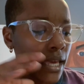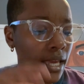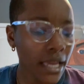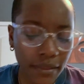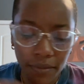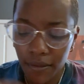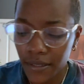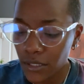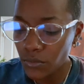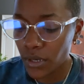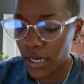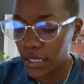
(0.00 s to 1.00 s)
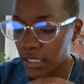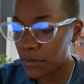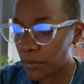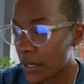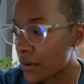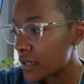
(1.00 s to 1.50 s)
In this reading,
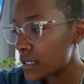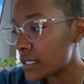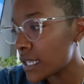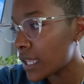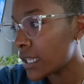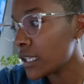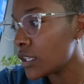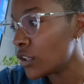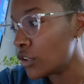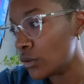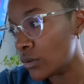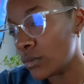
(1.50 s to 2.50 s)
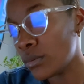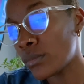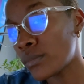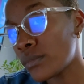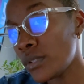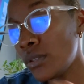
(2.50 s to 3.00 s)
Spirit is telling you,
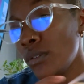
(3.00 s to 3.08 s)
you